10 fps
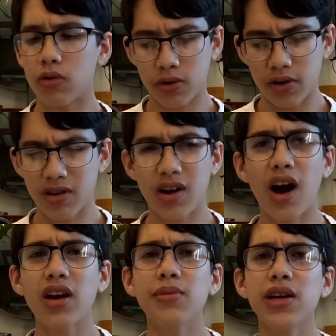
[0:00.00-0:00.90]
or their
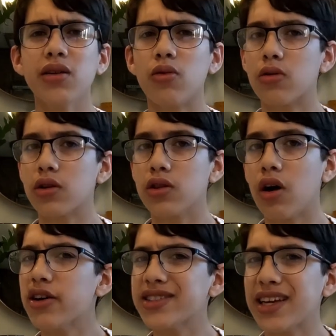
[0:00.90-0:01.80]
economy, or a
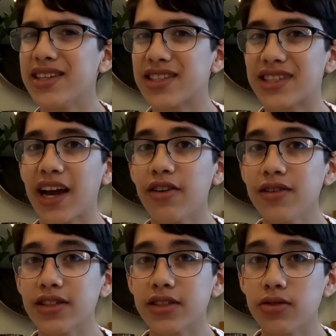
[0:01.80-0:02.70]
long-standing societal
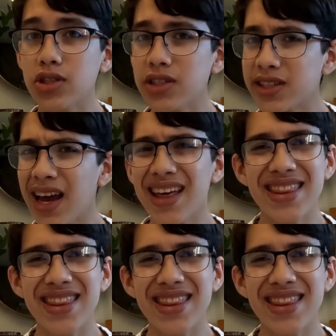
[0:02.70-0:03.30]
institutions,